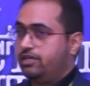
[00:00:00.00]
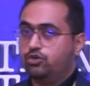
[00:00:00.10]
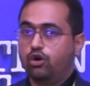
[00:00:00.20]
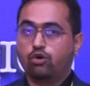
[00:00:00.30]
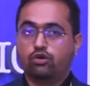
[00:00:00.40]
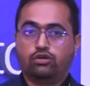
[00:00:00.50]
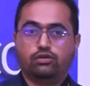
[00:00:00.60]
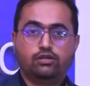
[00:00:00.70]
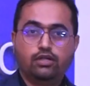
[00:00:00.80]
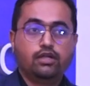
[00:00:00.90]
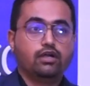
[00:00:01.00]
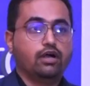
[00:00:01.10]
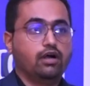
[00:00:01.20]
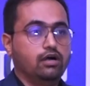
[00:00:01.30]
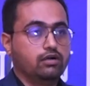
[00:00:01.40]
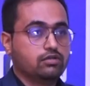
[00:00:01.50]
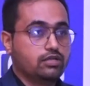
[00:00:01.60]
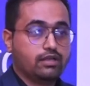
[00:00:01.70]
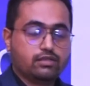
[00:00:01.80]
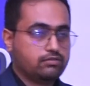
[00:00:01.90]
you're going to
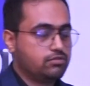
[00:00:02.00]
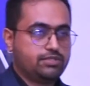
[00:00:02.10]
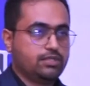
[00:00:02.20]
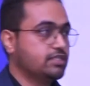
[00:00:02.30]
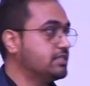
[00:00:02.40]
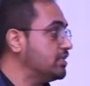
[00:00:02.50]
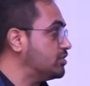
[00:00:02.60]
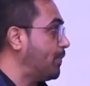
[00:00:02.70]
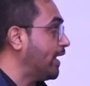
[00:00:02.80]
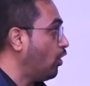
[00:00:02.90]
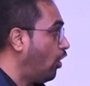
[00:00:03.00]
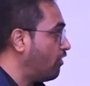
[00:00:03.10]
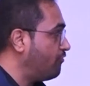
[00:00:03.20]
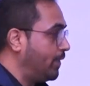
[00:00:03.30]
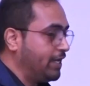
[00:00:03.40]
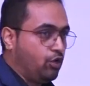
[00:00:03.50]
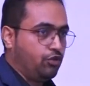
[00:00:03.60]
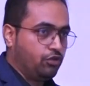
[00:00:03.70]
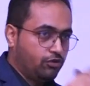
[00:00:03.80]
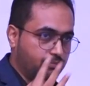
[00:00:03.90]
spend a lot of money
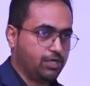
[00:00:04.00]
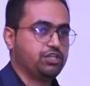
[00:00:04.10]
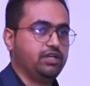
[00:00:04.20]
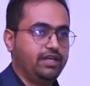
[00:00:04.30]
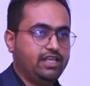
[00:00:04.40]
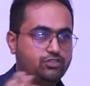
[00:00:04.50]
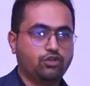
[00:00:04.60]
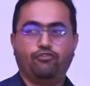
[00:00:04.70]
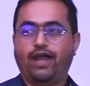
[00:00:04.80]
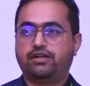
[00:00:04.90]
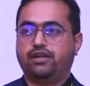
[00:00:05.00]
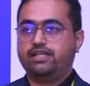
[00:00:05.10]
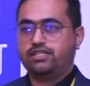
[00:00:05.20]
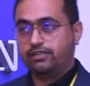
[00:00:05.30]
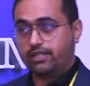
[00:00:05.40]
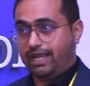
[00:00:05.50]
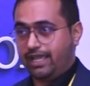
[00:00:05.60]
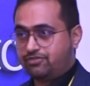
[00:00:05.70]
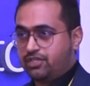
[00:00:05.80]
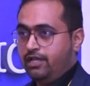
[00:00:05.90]
on your machineries, your factories and the
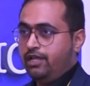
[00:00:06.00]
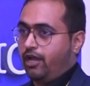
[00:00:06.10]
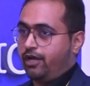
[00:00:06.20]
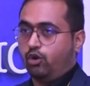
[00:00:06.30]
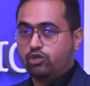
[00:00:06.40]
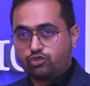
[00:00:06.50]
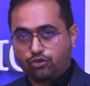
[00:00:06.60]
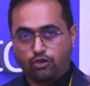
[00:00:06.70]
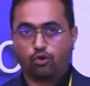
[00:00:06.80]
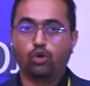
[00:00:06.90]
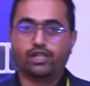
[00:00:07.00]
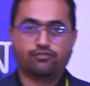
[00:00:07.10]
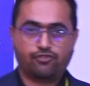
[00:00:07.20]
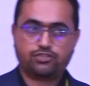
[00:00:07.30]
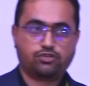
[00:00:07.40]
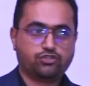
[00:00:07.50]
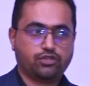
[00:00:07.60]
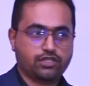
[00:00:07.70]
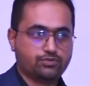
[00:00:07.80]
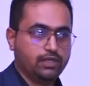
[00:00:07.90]
lives, and also your whole
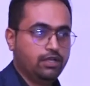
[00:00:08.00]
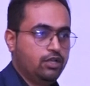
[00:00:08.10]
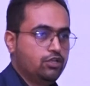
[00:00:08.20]
infrastructure as well.